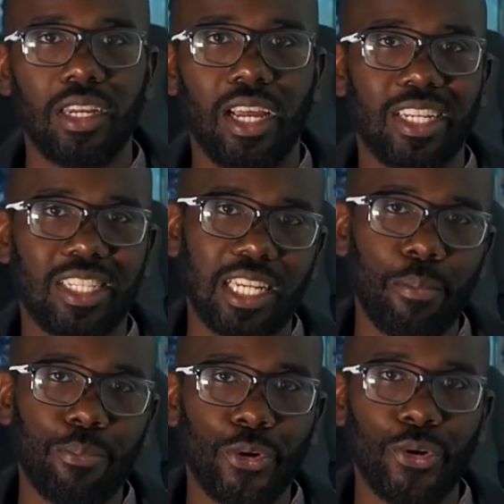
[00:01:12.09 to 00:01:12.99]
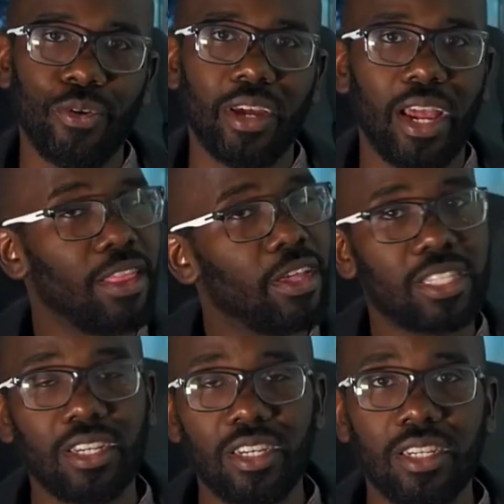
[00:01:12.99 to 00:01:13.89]
It's simple. It looks
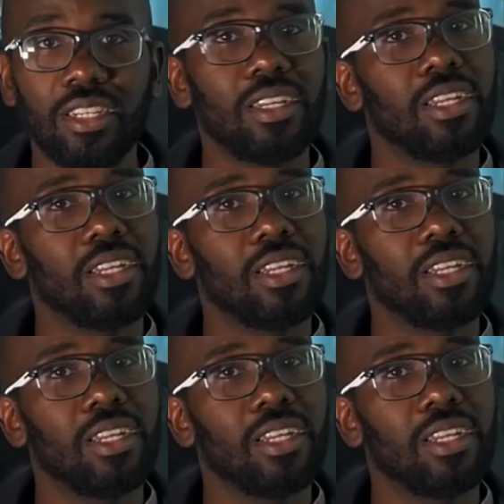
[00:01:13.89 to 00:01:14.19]
good.